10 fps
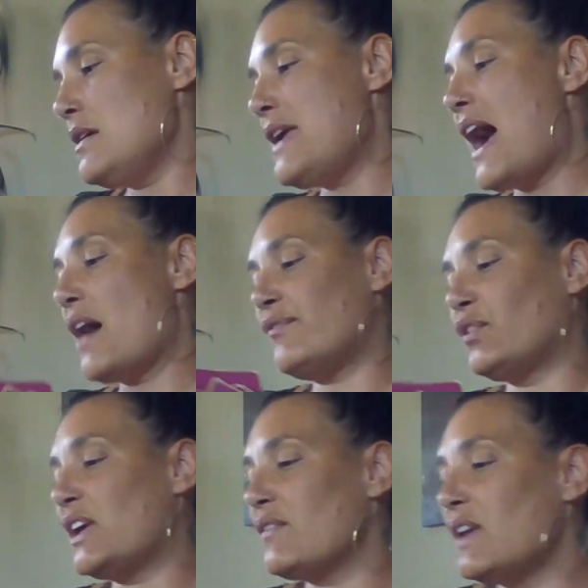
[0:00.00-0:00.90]
Yeah,
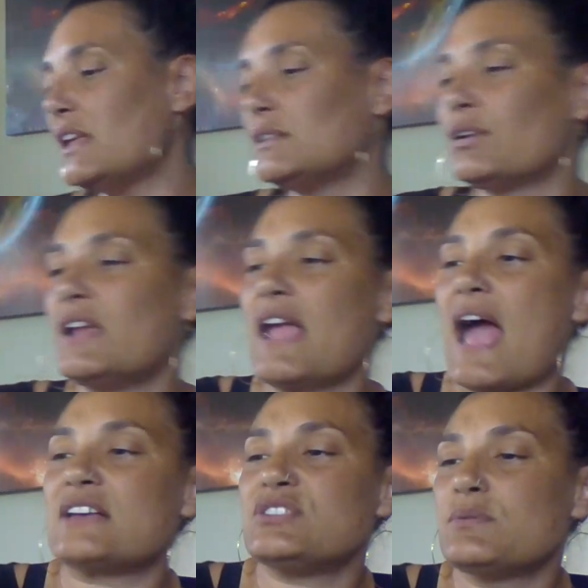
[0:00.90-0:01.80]
forgiving and learning
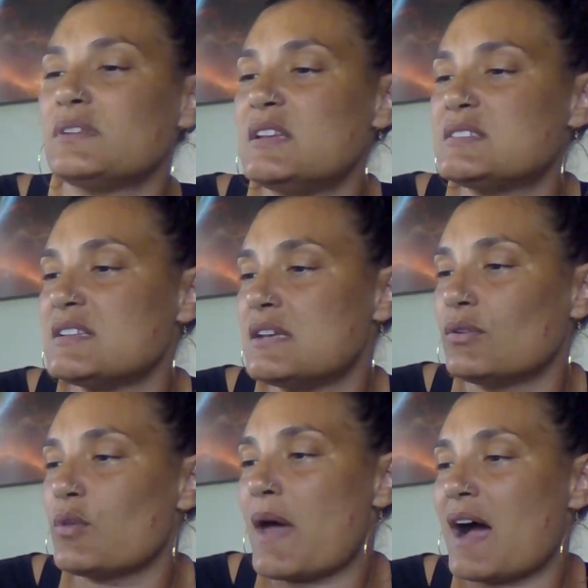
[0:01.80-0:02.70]
as you release and
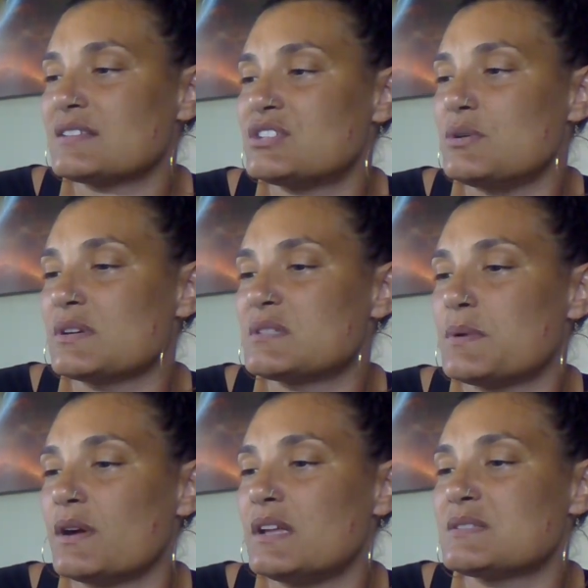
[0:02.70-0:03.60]
heal the past, you
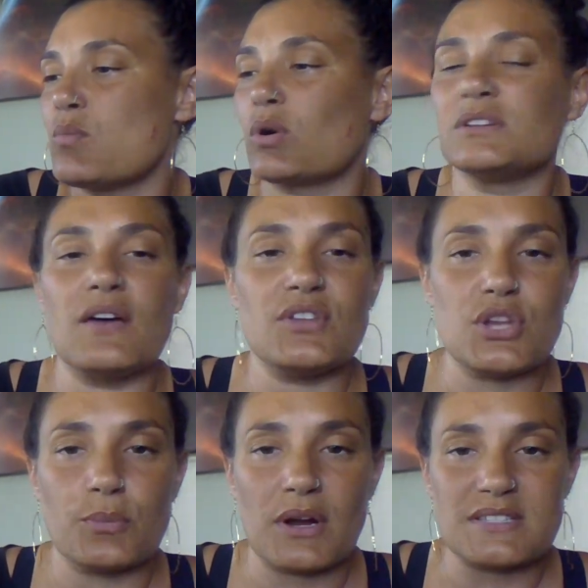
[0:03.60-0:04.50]
experience more love in
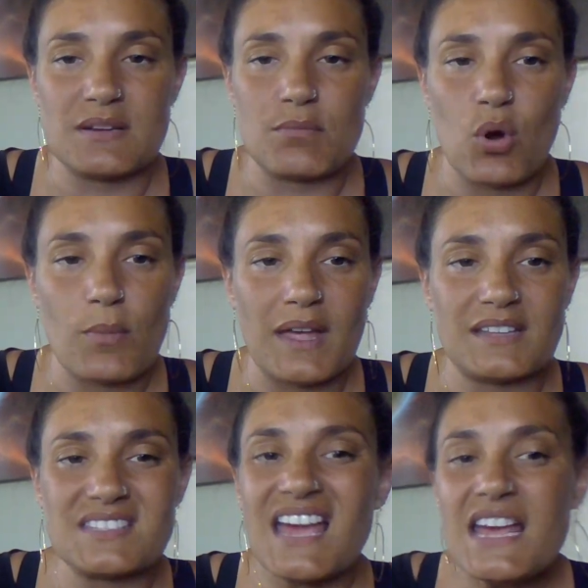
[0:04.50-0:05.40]
your present
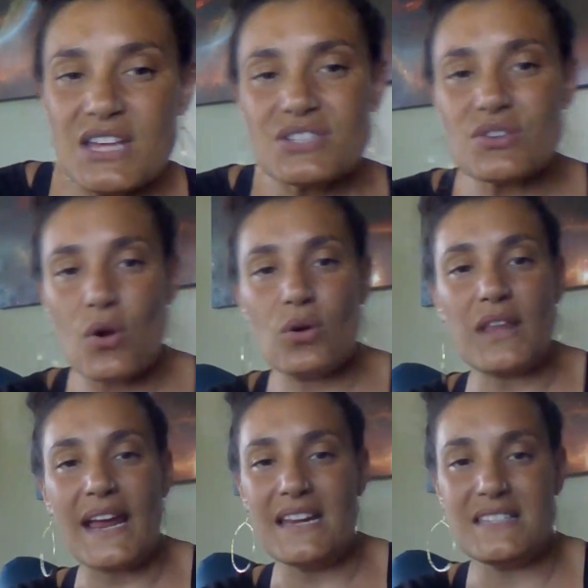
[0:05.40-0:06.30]
moments. So,
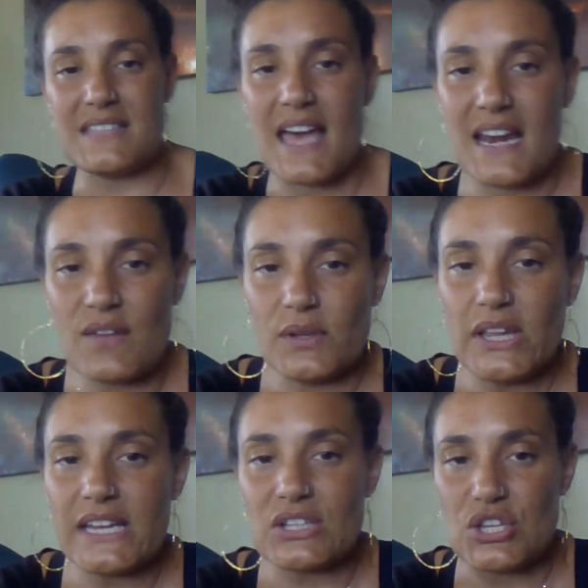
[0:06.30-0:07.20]
like I said, I feel
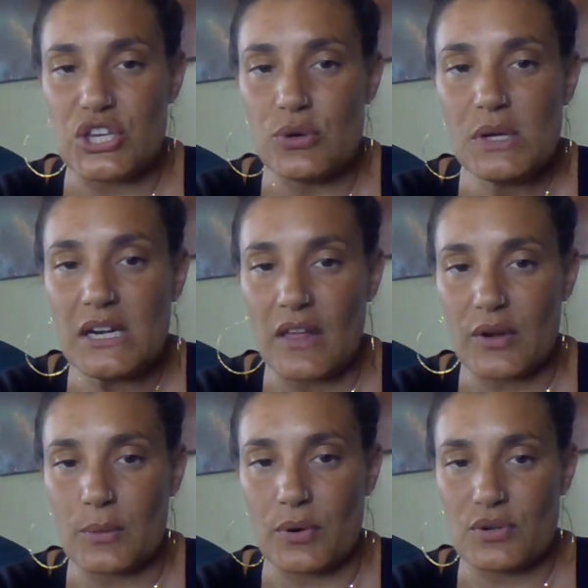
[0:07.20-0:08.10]
like you and
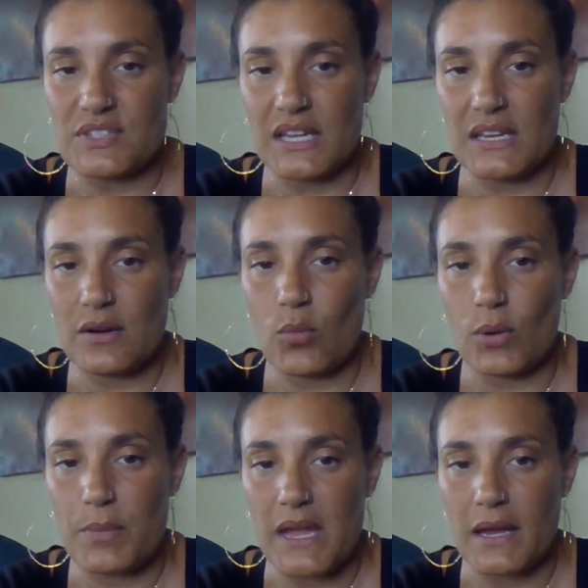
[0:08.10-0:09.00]
another person
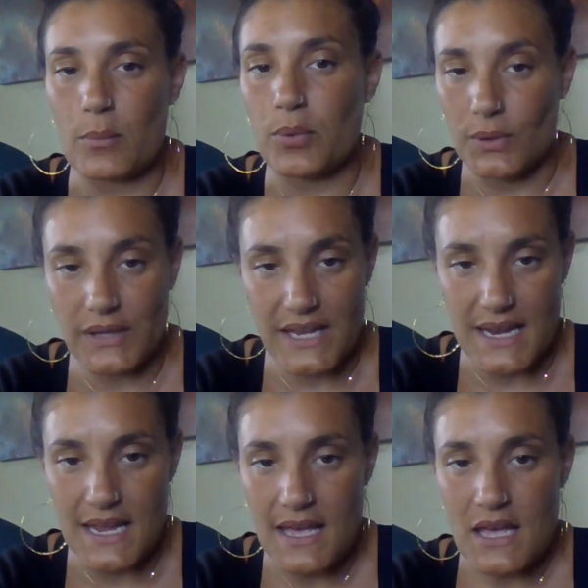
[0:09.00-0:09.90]
were being a bully